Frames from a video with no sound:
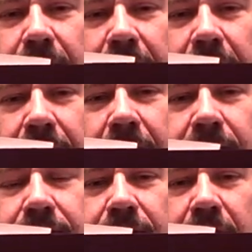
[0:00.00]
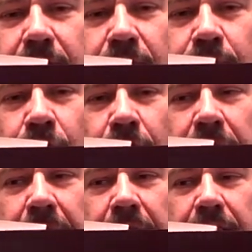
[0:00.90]
And that is the name of the
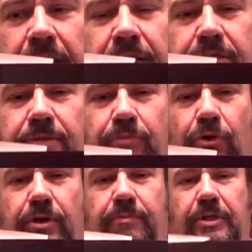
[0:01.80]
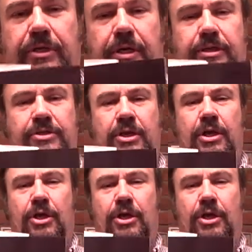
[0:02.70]
book. And it's important because